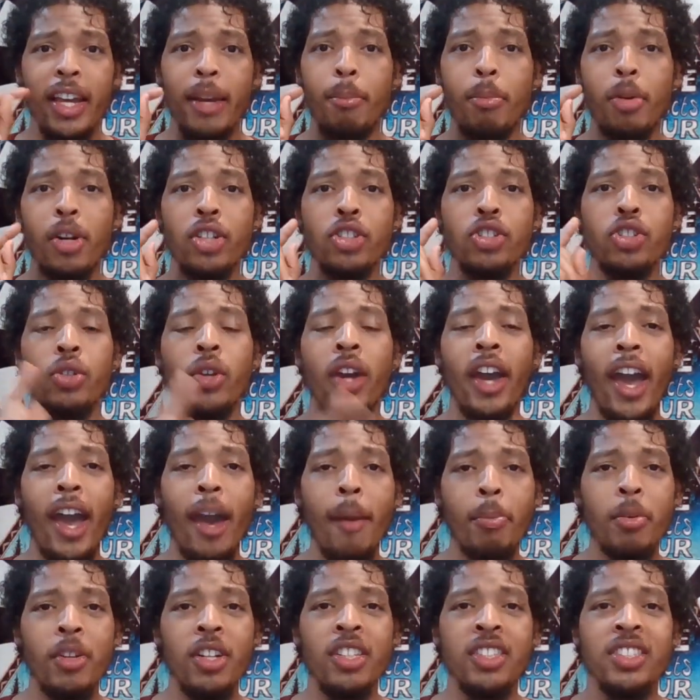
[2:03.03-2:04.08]
it brings you
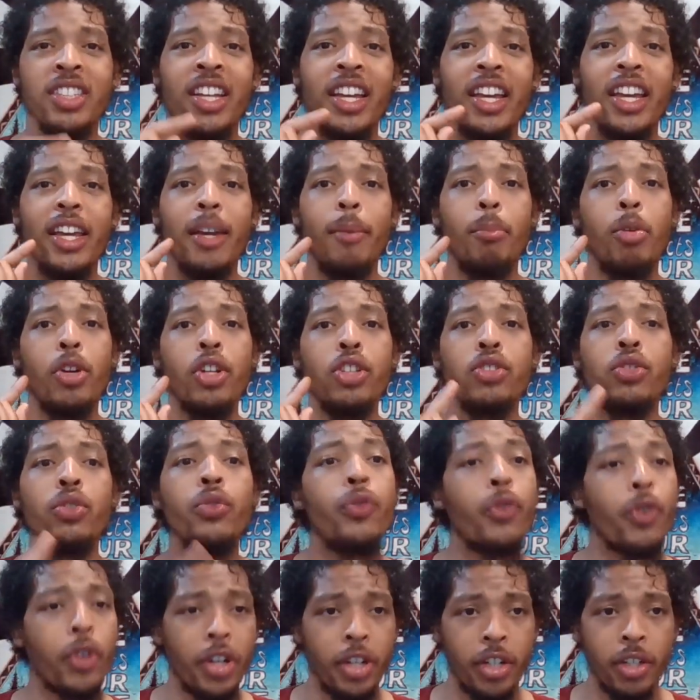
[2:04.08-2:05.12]
happiness, it brings you
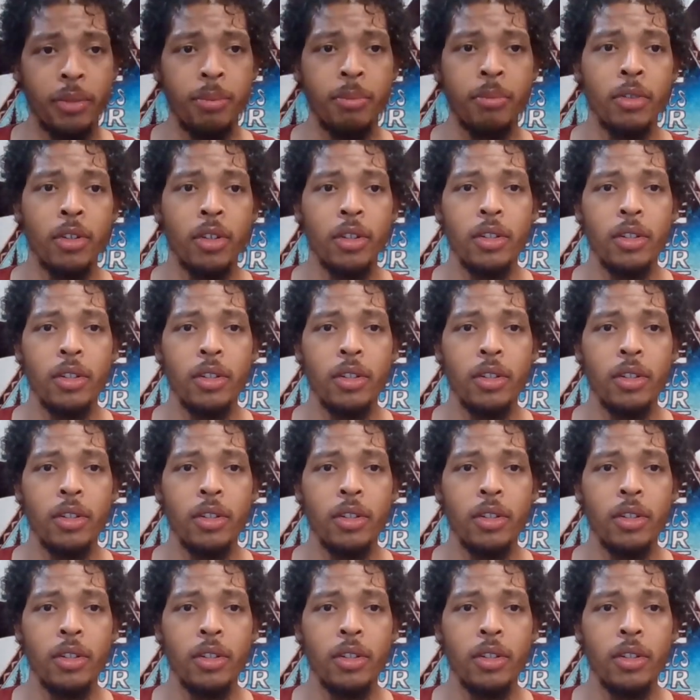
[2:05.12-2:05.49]
freedom.